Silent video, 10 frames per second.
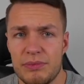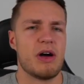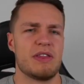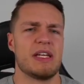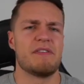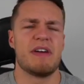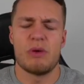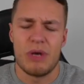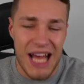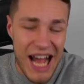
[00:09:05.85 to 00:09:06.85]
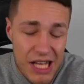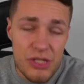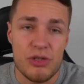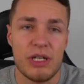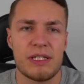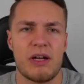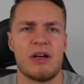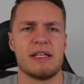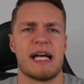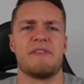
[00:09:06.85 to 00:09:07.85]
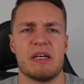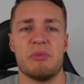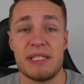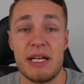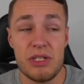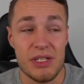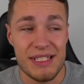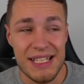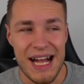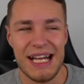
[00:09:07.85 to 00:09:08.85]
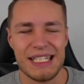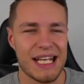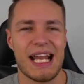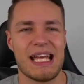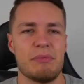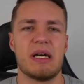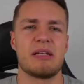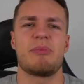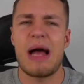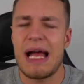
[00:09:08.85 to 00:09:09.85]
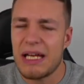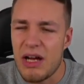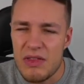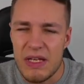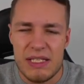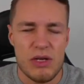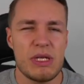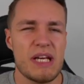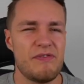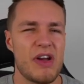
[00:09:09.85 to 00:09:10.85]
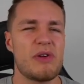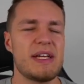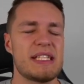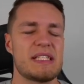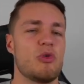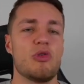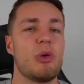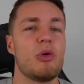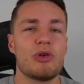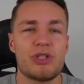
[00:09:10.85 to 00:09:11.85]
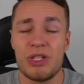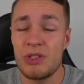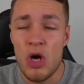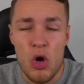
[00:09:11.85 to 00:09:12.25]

I think if anyone has tried to close out of their positions and claim money back, I think it's only a very small portion